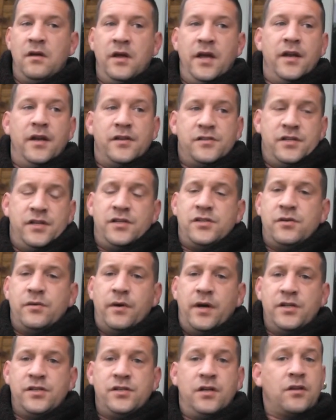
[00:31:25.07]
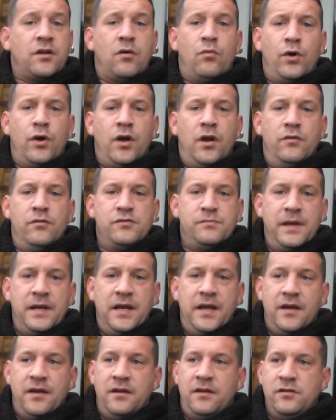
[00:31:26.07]
in a situation I don't want to lose my
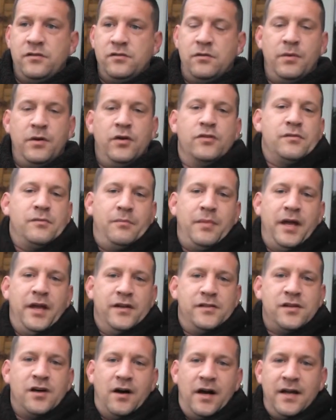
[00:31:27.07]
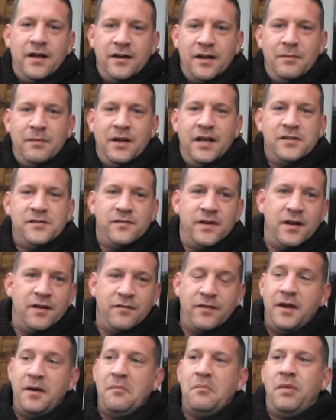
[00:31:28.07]
lead. It's not because I'm being tight, get my leads for
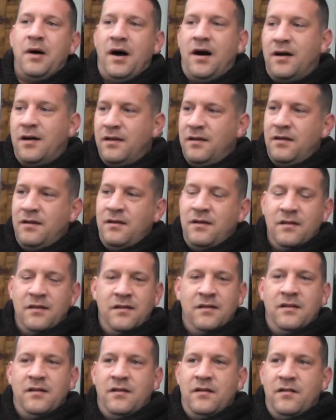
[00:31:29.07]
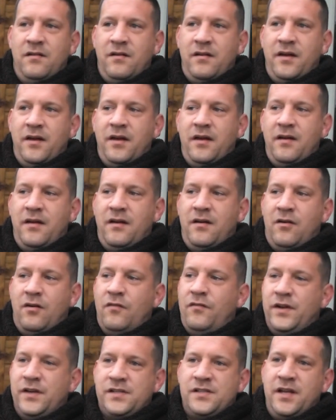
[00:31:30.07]
nothing, but
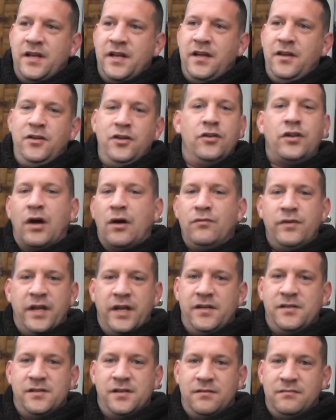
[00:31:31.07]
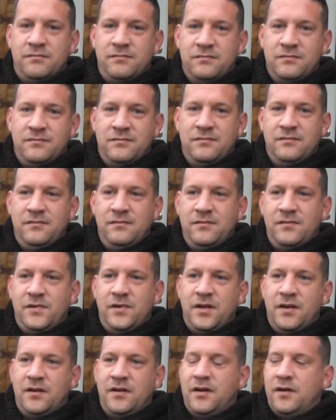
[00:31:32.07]
obviously you don't need to,
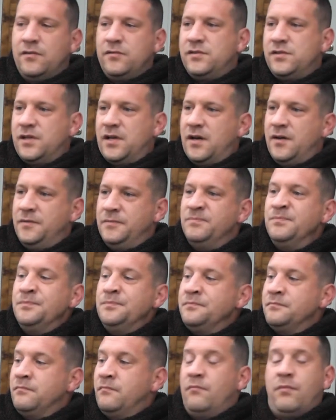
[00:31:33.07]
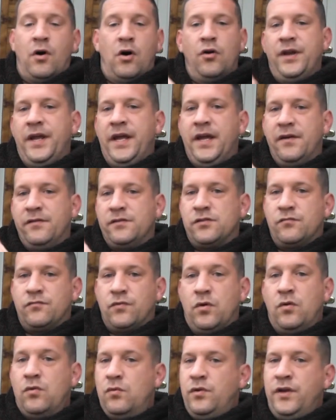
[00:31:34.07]
so, but on here as a
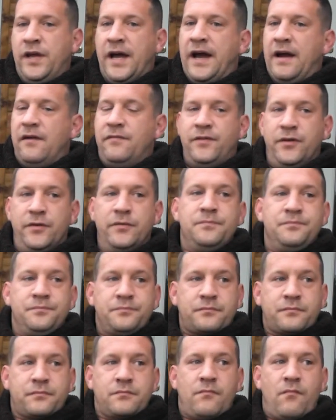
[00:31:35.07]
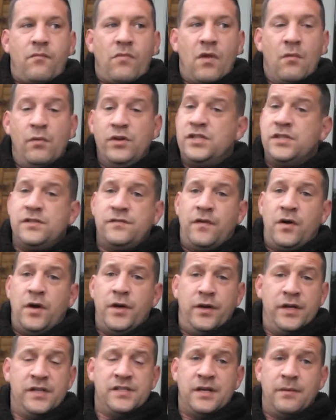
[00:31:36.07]
rule you have to, which is
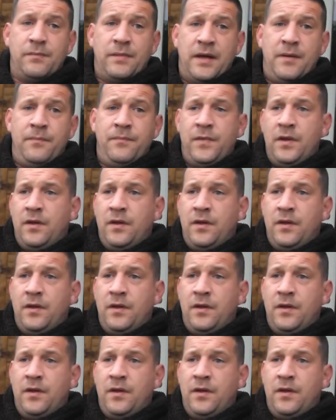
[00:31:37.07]
fine, I accept that.